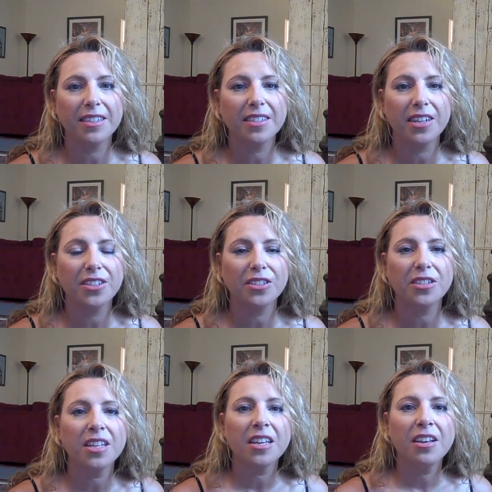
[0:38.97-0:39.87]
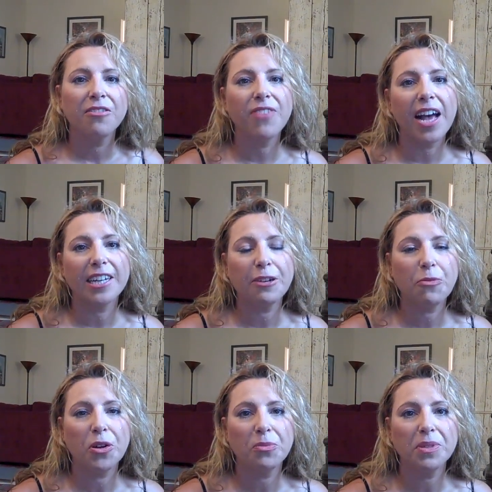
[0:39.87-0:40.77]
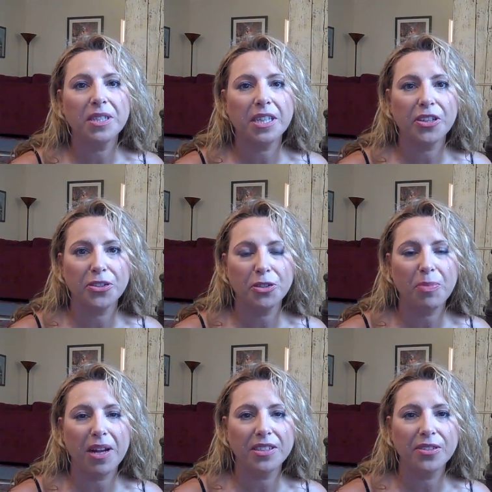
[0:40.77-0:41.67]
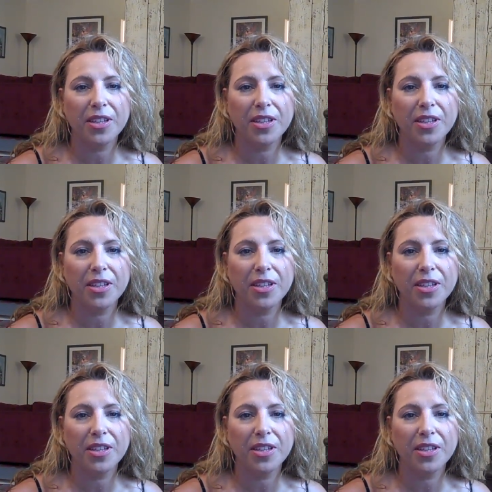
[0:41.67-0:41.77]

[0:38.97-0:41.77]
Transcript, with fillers: It's not just fat in one particular spot.